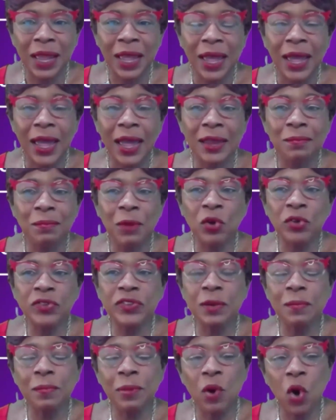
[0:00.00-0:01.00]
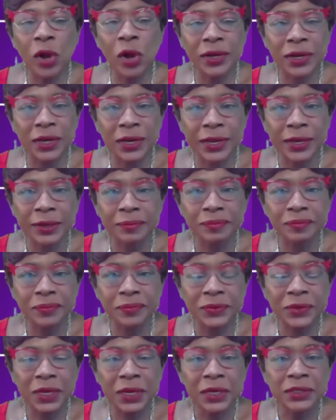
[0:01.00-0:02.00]
And most importantly,
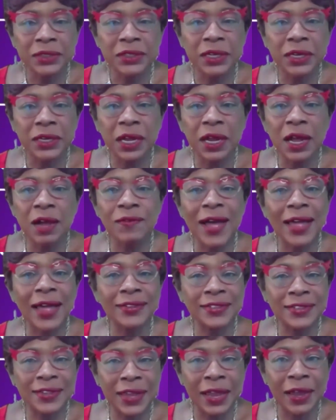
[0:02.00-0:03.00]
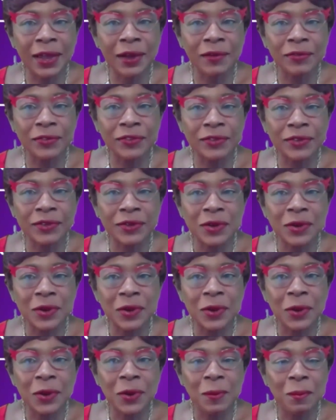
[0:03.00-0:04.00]
to love ourselves
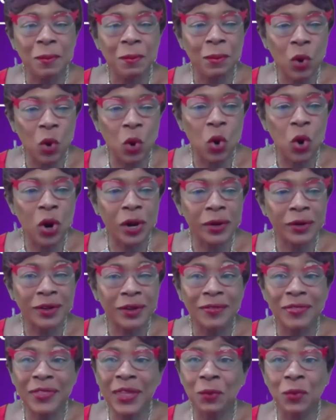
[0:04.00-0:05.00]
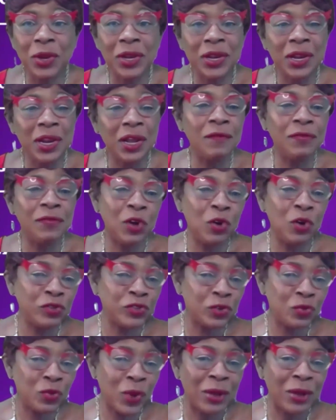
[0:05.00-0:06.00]
more than we love those
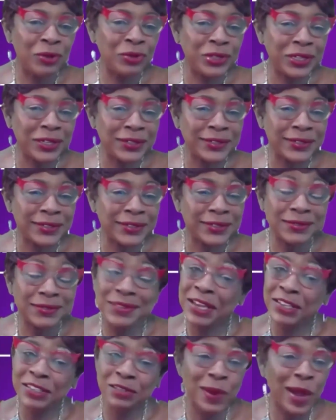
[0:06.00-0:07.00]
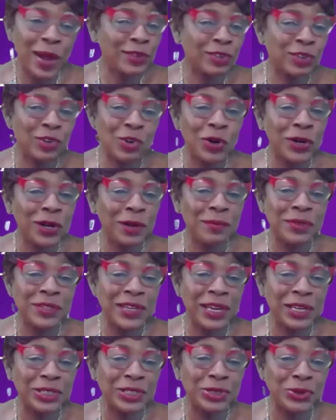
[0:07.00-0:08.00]
around us. That's my story, and I'm
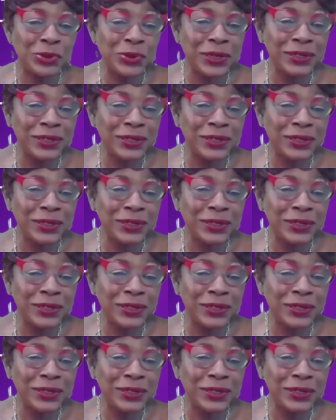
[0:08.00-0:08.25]
sticking to it.